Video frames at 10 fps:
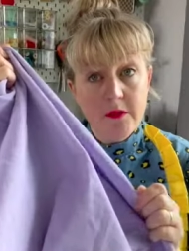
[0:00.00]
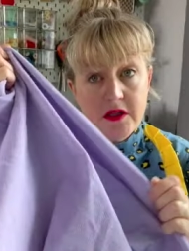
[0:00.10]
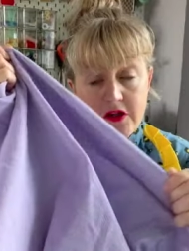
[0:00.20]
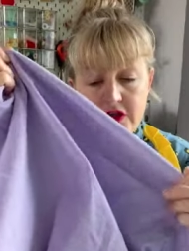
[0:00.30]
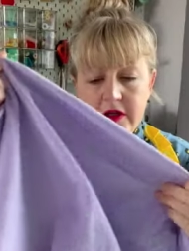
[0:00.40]

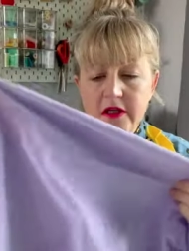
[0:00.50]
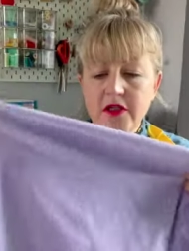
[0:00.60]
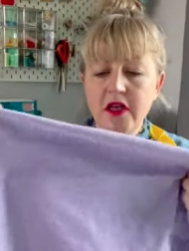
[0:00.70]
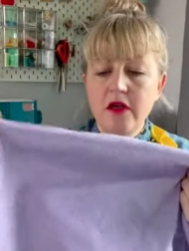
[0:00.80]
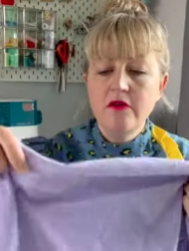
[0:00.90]
obsession
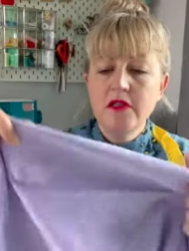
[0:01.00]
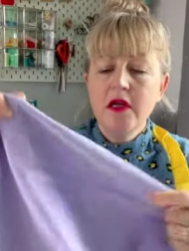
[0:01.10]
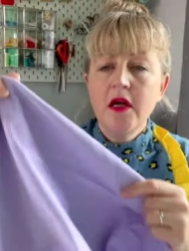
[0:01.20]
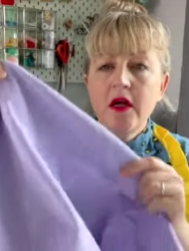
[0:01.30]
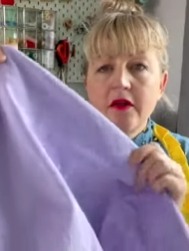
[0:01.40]
continues
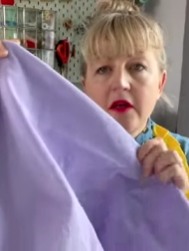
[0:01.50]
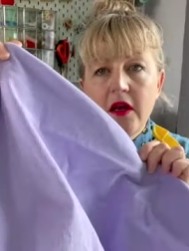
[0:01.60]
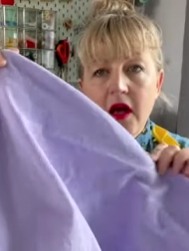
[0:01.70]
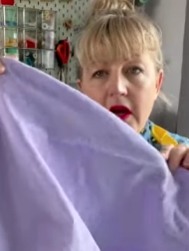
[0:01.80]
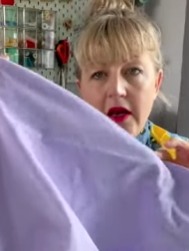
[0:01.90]
the
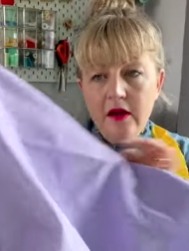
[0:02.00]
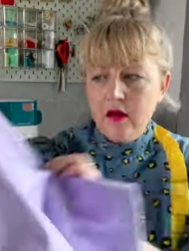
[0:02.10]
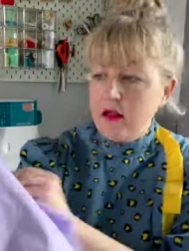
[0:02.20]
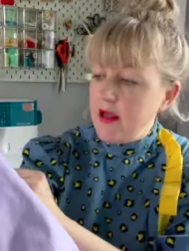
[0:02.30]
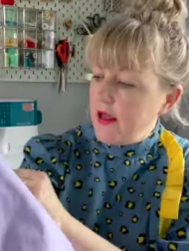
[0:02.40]

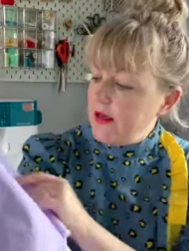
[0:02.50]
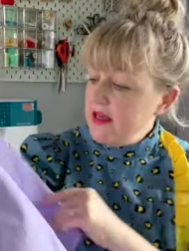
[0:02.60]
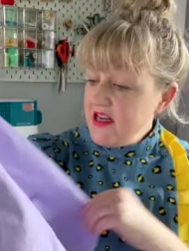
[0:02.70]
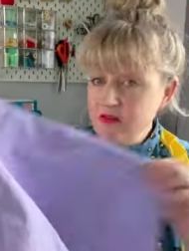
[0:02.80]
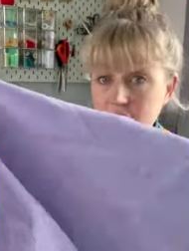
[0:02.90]
lilac uh,
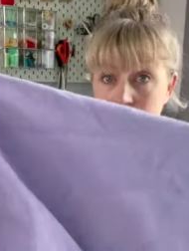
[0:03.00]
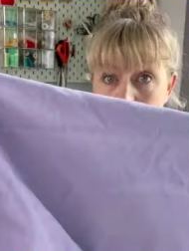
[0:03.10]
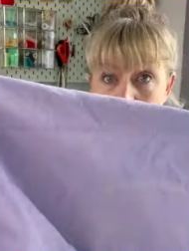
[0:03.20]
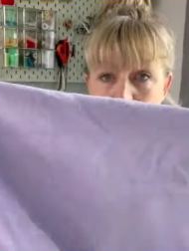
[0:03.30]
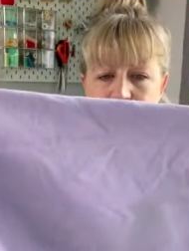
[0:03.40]
needle
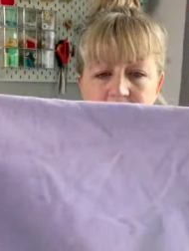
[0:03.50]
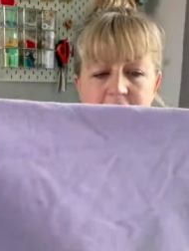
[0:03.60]
cord